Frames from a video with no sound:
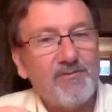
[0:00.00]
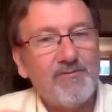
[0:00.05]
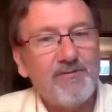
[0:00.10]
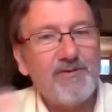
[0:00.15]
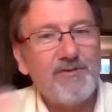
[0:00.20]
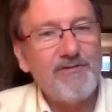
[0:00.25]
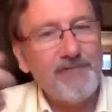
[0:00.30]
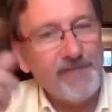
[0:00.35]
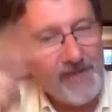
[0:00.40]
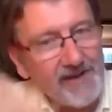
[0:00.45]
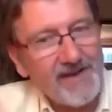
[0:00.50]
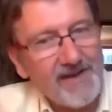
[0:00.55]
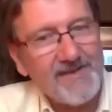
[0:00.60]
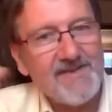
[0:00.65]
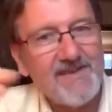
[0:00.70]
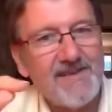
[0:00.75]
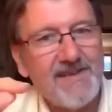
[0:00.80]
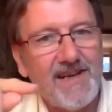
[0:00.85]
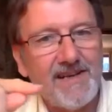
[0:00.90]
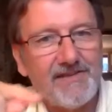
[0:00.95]
reverse
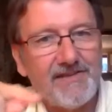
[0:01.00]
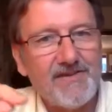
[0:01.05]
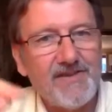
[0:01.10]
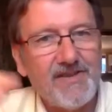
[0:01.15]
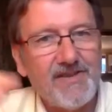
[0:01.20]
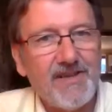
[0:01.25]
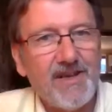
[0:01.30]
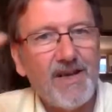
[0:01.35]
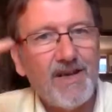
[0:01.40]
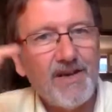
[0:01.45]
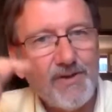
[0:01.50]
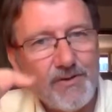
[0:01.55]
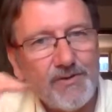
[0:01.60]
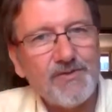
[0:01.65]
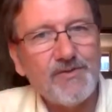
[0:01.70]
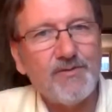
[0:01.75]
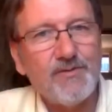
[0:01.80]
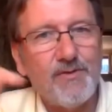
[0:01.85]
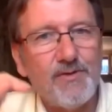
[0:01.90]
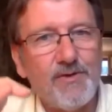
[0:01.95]
the energy, go
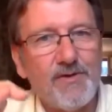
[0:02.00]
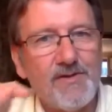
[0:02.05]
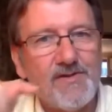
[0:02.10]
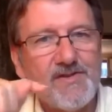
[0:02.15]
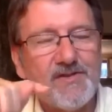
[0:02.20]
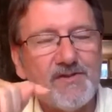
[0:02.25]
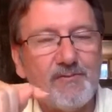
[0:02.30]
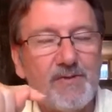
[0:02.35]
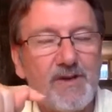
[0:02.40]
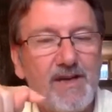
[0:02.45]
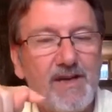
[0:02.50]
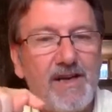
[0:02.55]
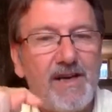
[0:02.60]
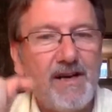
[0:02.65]
towards them,